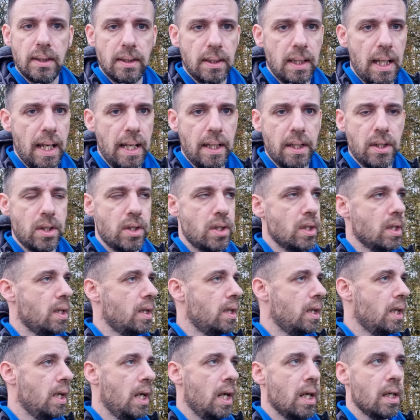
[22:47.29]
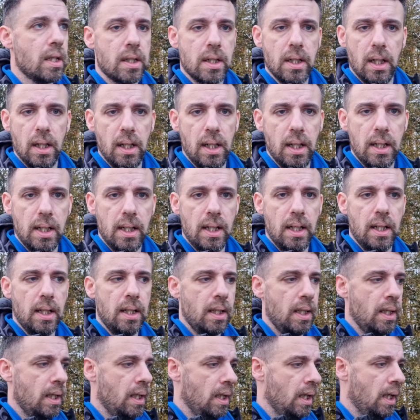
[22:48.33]
texture, colour,
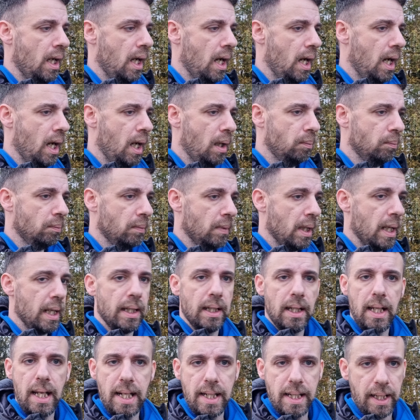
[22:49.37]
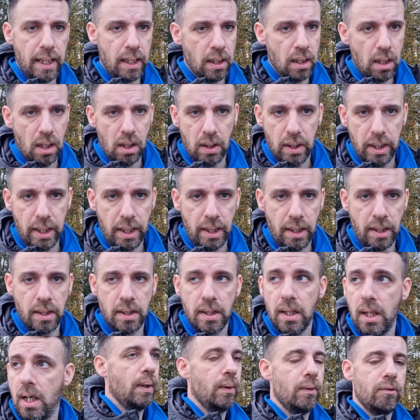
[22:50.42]
leading
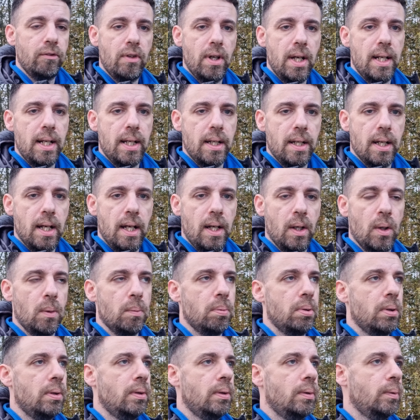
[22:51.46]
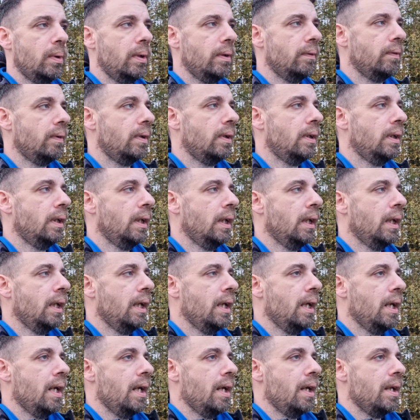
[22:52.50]
lines. It'll really help with
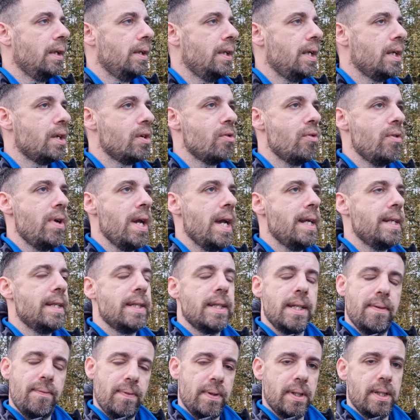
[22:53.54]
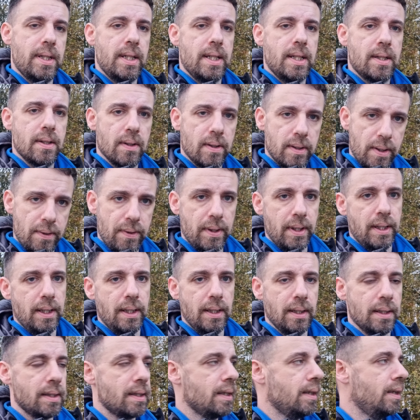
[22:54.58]
the creativity side of
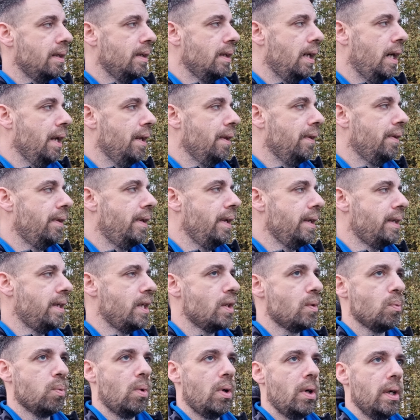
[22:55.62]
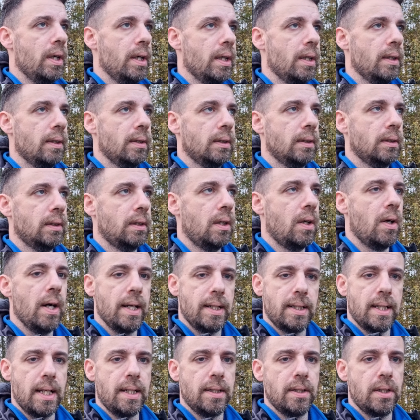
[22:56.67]
things. And this is what I
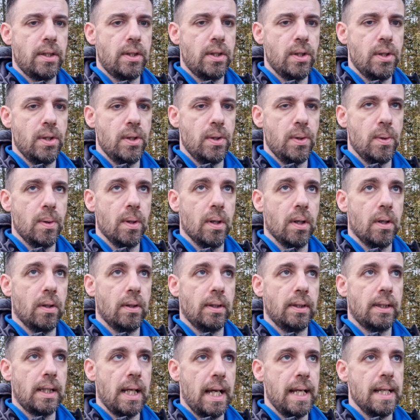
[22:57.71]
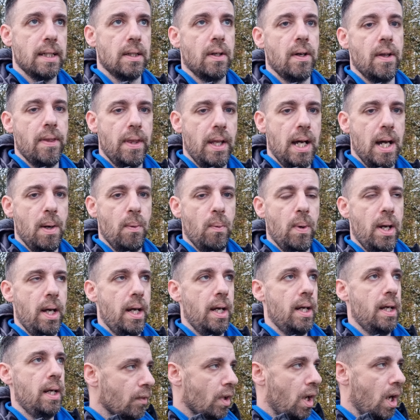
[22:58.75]
tend to do on days like that,
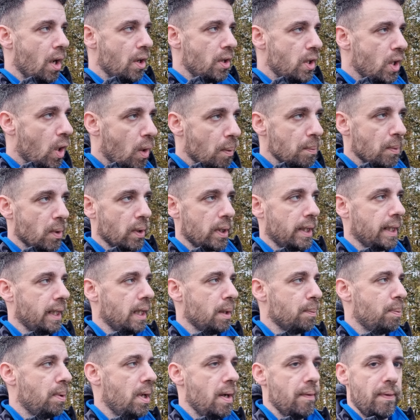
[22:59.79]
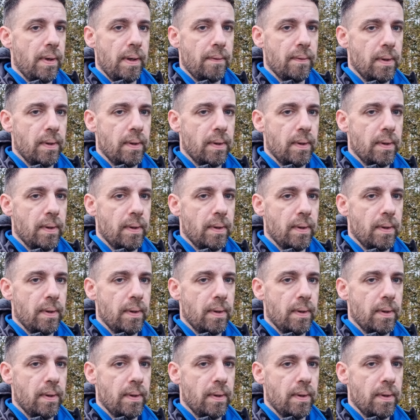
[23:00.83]
where I know I'm not going to get the perfect